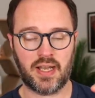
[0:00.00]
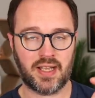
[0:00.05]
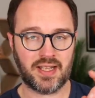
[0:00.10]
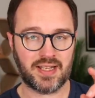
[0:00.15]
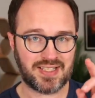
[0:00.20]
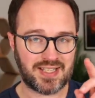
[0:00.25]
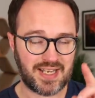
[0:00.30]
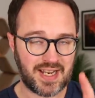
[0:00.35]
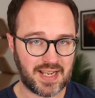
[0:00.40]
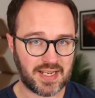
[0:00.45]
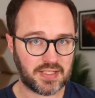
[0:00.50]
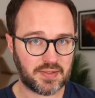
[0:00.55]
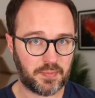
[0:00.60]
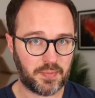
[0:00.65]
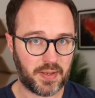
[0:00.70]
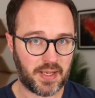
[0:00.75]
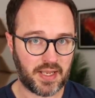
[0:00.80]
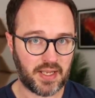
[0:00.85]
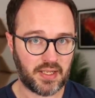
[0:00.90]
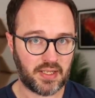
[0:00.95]

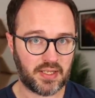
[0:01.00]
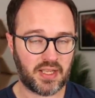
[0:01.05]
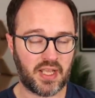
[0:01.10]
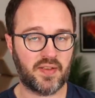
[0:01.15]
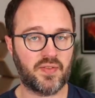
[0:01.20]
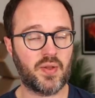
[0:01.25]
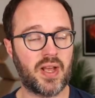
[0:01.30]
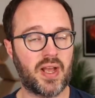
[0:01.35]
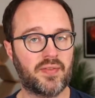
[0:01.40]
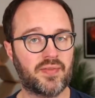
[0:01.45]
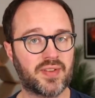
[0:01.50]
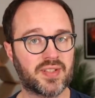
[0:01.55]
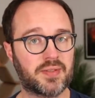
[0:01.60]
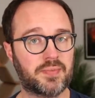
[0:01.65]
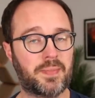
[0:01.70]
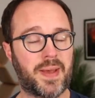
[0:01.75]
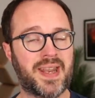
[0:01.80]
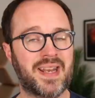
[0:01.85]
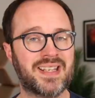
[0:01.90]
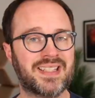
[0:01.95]
TSB, if you have the
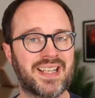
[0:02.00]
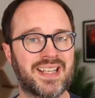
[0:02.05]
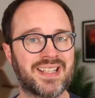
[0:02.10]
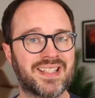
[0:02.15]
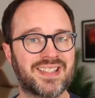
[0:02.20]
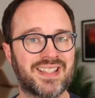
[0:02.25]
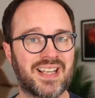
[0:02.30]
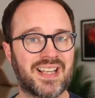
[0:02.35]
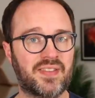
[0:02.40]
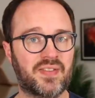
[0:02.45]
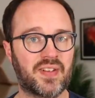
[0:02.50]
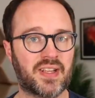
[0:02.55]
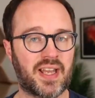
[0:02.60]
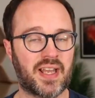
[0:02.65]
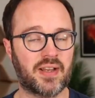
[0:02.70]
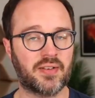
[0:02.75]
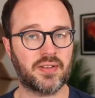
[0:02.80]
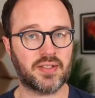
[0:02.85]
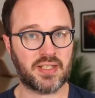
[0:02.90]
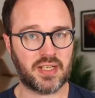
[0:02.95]
spend and save
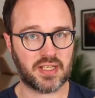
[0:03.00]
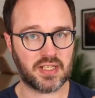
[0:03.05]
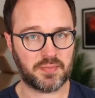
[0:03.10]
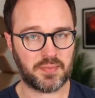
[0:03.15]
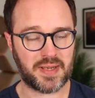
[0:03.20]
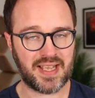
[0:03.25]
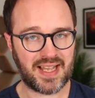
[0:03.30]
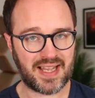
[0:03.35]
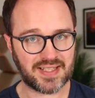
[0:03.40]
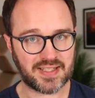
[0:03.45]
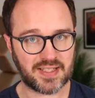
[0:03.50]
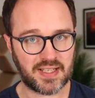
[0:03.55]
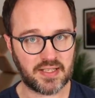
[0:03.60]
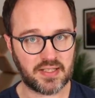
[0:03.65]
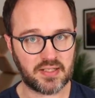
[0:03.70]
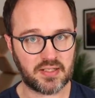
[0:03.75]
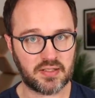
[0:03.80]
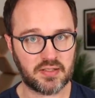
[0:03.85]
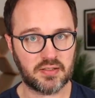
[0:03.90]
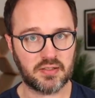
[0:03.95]
account, TSB has
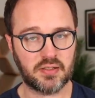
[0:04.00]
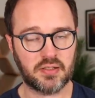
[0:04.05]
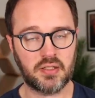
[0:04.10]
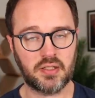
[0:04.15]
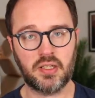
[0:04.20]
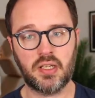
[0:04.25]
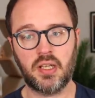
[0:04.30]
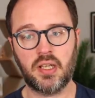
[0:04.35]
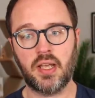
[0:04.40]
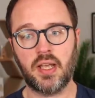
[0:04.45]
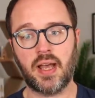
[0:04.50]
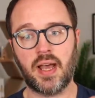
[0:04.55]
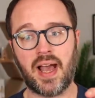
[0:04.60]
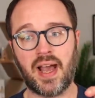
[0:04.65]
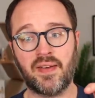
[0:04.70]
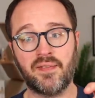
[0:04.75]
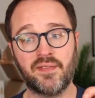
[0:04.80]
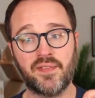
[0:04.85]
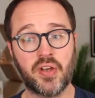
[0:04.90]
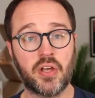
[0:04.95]
this,
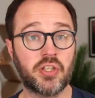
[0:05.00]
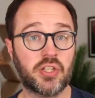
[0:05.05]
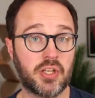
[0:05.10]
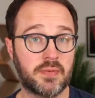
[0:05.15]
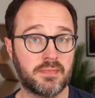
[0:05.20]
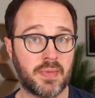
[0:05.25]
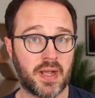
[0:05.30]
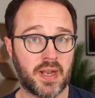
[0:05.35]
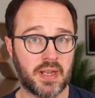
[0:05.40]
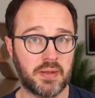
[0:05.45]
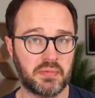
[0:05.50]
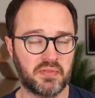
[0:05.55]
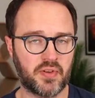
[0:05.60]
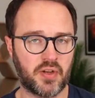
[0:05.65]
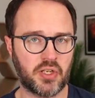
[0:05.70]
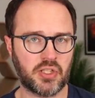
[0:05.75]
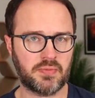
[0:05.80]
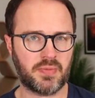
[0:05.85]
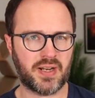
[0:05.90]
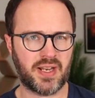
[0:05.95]
and Virgin Money. But
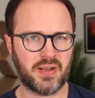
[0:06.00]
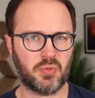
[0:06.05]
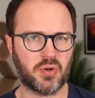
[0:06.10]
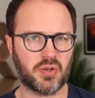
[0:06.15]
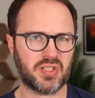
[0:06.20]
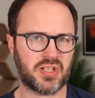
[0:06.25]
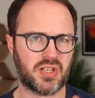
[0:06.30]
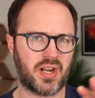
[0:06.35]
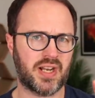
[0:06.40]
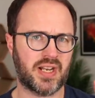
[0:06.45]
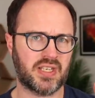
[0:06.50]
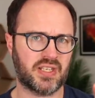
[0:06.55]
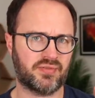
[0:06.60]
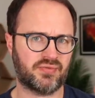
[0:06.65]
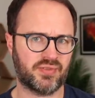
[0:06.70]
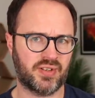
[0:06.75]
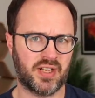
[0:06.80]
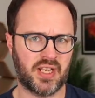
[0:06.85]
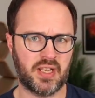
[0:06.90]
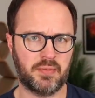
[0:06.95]
Virgin Money works slightly
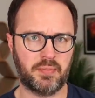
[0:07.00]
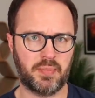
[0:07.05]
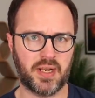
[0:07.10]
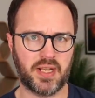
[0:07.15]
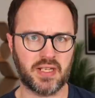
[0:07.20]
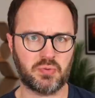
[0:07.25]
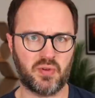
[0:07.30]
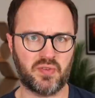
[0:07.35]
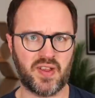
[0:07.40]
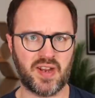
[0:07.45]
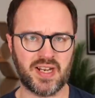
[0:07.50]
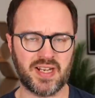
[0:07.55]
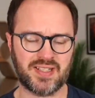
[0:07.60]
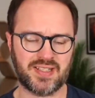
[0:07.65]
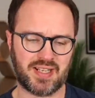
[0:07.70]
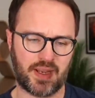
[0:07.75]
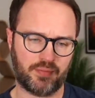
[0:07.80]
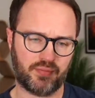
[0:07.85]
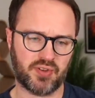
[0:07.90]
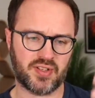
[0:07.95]
differently, but it's within a
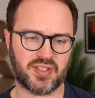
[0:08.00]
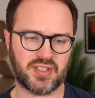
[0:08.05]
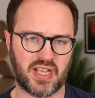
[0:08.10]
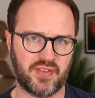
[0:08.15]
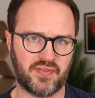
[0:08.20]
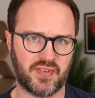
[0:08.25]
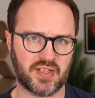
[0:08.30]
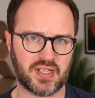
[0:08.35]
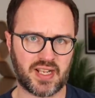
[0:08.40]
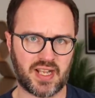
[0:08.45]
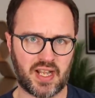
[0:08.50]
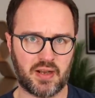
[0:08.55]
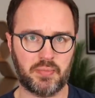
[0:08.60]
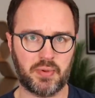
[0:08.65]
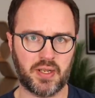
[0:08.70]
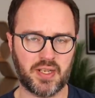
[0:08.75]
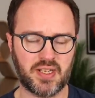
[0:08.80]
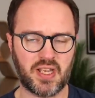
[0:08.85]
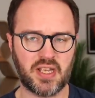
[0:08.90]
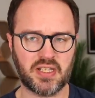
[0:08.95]
separate savings account, but
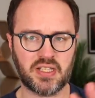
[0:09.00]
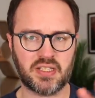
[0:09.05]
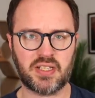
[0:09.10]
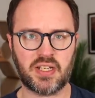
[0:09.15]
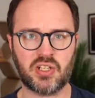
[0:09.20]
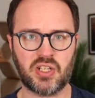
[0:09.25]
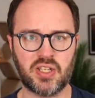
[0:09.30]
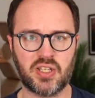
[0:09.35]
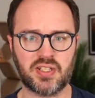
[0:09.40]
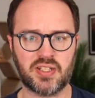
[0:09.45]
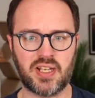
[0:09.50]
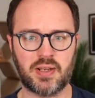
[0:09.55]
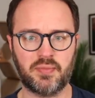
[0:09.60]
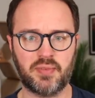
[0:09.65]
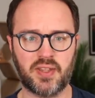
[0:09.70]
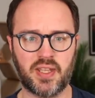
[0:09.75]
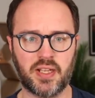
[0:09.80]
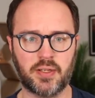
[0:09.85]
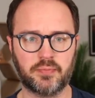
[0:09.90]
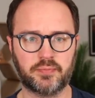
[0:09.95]
it's essentially the same
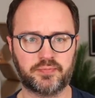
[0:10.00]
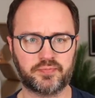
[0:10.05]
thing.